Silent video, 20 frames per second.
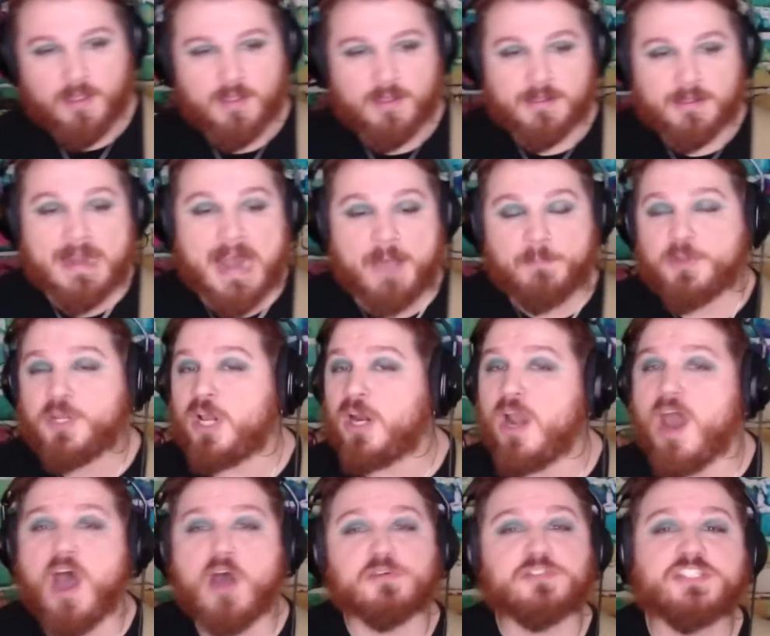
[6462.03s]
and I'm
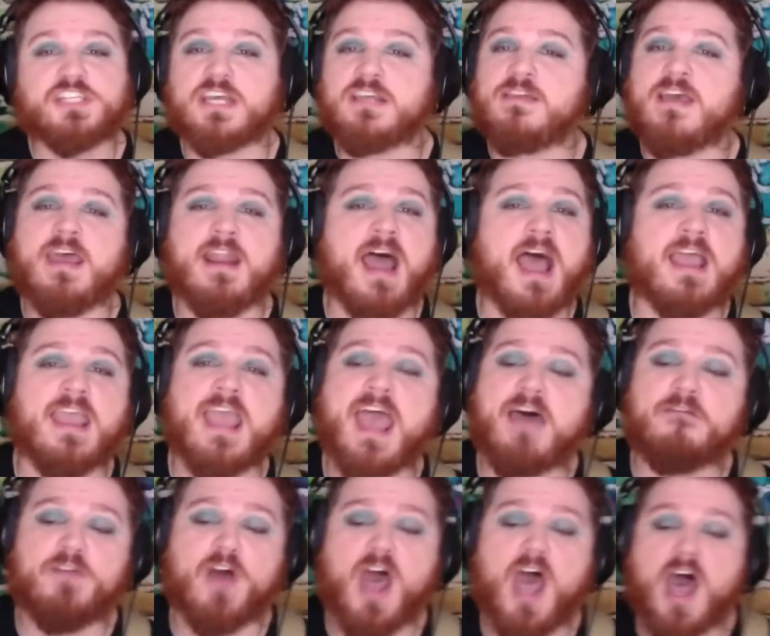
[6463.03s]
closer than I
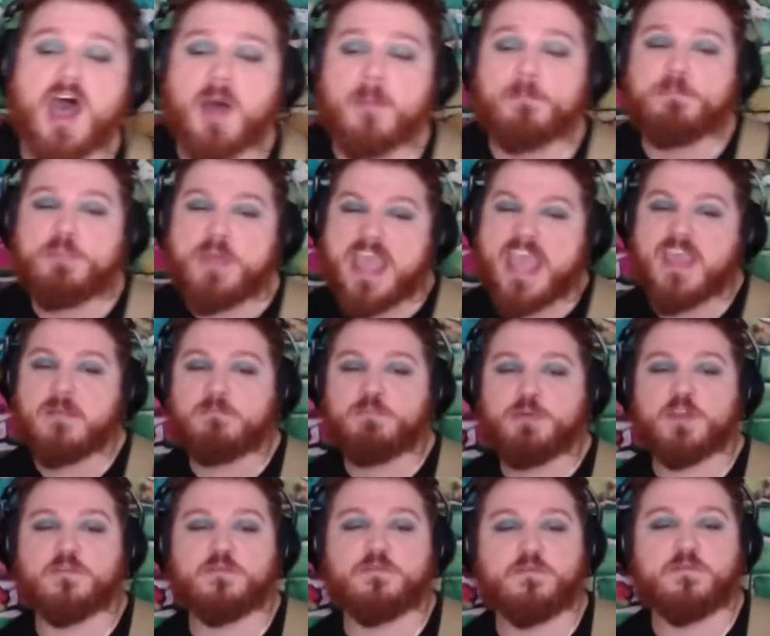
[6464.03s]
ever been
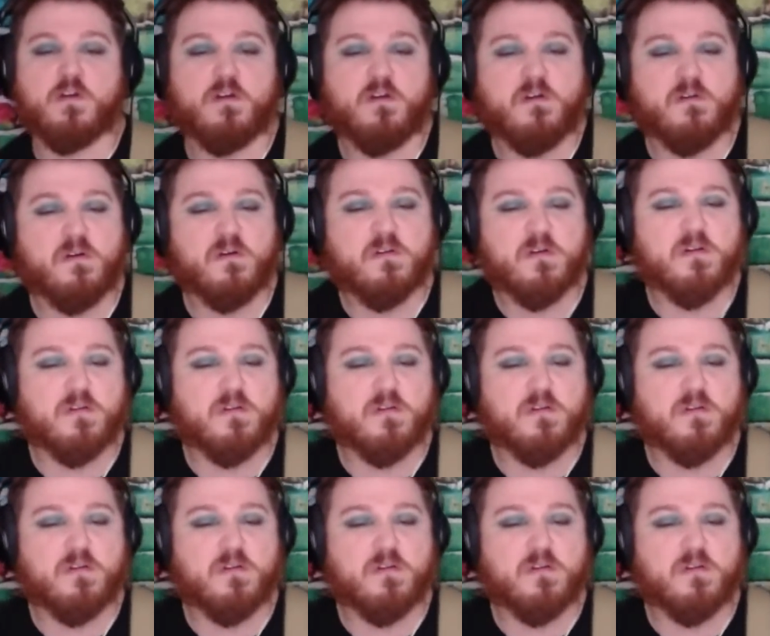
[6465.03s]
before.